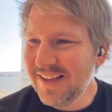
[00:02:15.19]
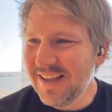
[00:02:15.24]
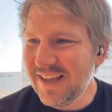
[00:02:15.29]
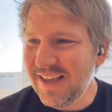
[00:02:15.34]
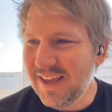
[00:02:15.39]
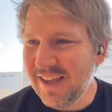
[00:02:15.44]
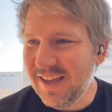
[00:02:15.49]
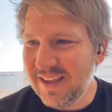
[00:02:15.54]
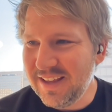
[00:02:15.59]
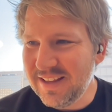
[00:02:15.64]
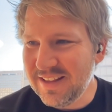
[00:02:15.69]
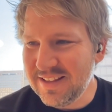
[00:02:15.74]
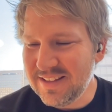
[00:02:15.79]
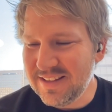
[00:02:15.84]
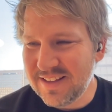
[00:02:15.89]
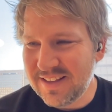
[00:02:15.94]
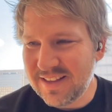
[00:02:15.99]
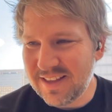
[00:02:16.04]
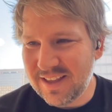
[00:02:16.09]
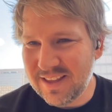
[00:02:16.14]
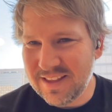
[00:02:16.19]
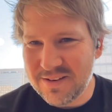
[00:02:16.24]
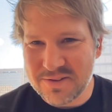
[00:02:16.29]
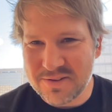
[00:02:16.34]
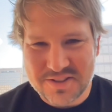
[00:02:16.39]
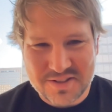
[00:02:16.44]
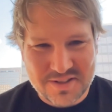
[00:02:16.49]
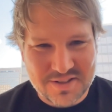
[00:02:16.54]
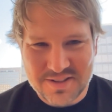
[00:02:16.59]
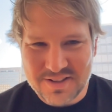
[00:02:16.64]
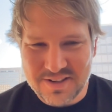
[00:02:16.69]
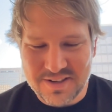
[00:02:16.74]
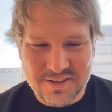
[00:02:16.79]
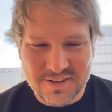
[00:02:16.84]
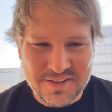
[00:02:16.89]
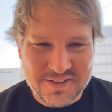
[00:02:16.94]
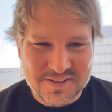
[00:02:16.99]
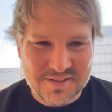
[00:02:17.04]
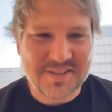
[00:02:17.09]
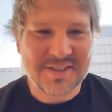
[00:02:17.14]
and I was,
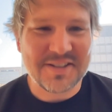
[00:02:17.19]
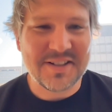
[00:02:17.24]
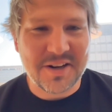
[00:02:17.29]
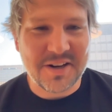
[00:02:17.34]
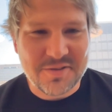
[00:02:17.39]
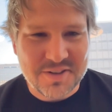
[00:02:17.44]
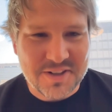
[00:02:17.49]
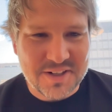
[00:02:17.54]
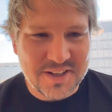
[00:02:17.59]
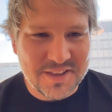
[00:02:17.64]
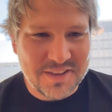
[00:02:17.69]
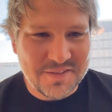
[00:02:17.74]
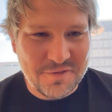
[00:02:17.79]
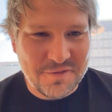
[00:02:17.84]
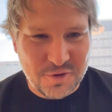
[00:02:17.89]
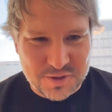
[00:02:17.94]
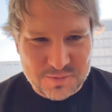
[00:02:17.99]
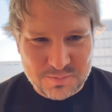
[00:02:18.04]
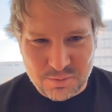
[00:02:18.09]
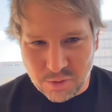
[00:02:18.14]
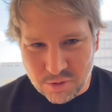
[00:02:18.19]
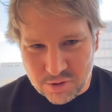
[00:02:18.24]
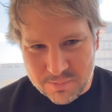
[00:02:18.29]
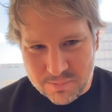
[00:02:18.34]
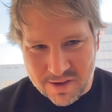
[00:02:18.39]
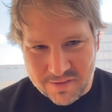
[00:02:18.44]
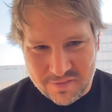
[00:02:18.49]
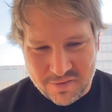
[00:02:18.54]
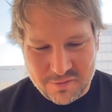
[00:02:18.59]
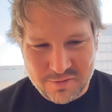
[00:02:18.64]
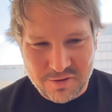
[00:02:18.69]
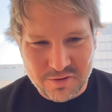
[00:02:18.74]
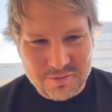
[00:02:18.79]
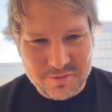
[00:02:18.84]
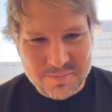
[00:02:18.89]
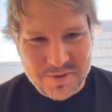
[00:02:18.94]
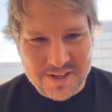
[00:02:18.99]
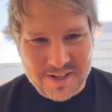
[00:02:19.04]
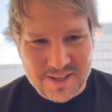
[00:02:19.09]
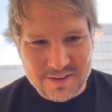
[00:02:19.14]
this is literally the first program I ever wrote
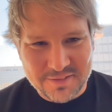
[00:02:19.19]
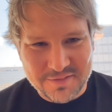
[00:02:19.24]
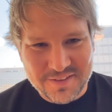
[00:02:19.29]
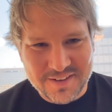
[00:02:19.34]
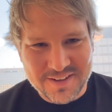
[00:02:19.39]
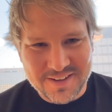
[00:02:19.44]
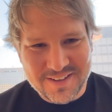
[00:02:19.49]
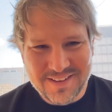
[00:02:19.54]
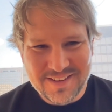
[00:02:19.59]
in my life.